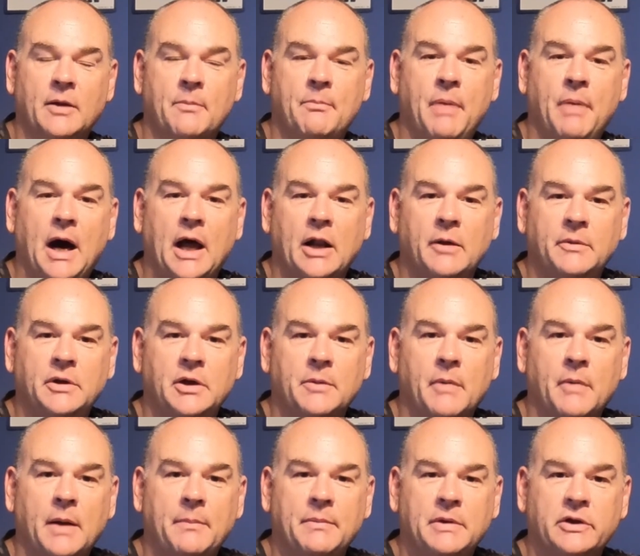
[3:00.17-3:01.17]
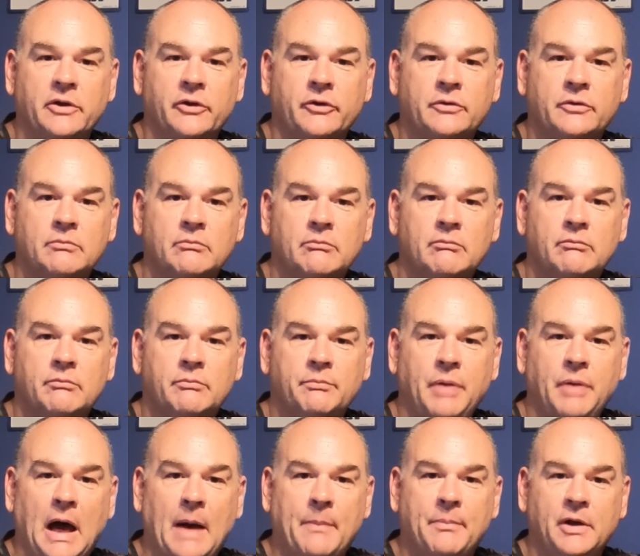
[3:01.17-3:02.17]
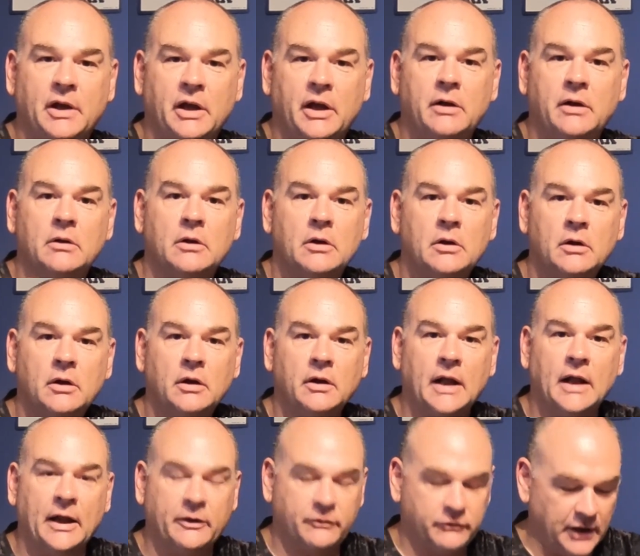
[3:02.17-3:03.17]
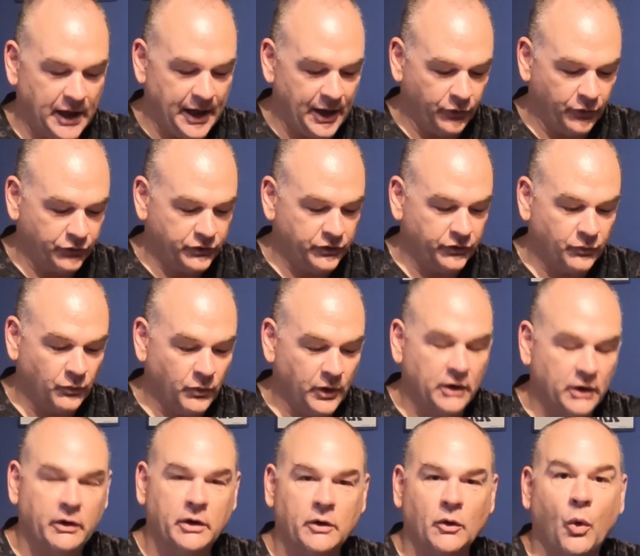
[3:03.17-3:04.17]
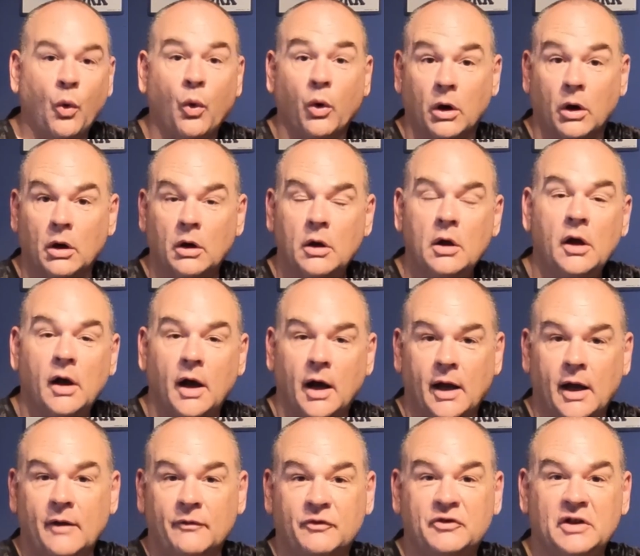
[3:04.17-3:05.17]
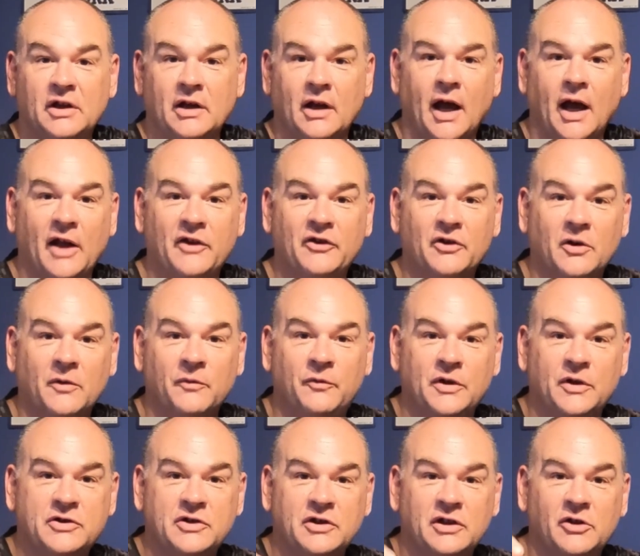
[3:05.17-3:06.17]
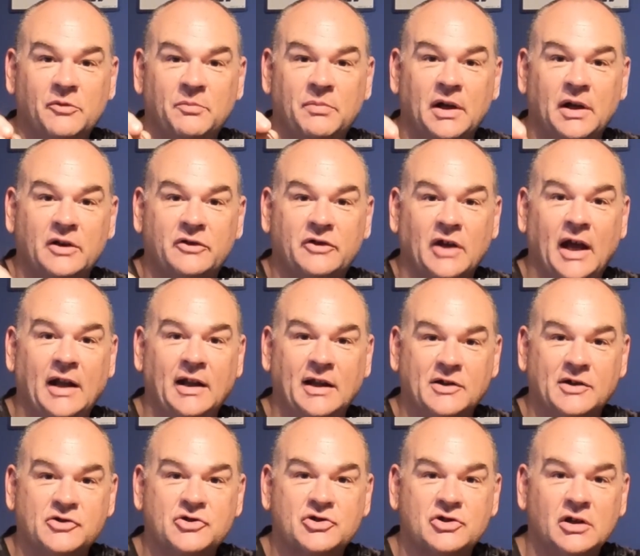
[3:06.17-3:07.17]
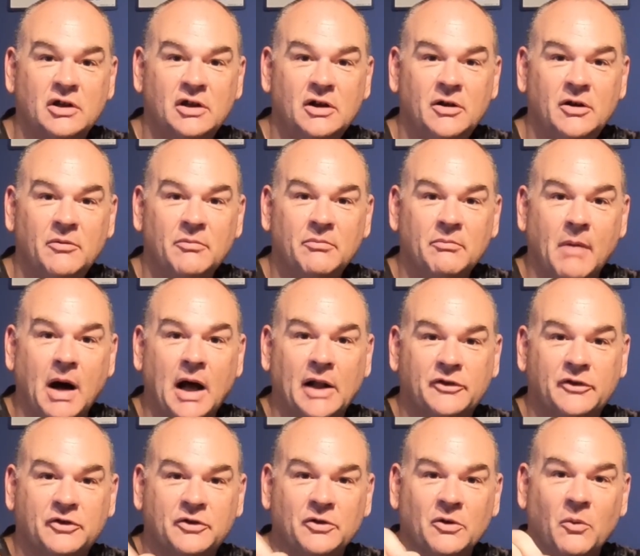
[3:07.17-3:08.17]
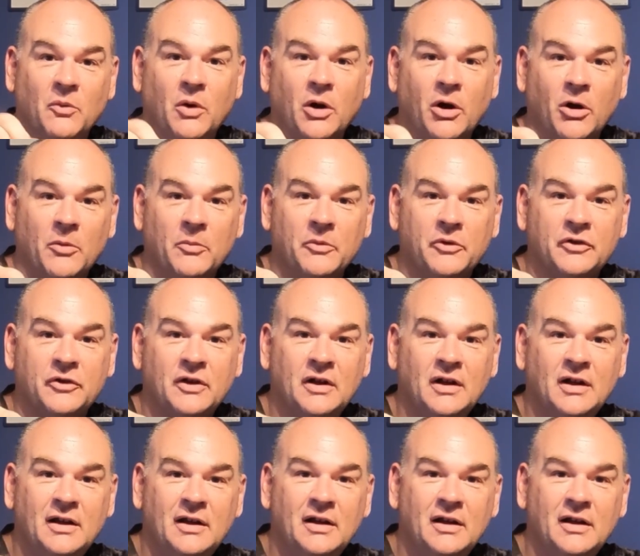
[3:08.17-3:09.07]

on the bottom and you might be just popping it and that tail's just wiggling. Or I have seen guys that are fishing these big 10-inch monster worms.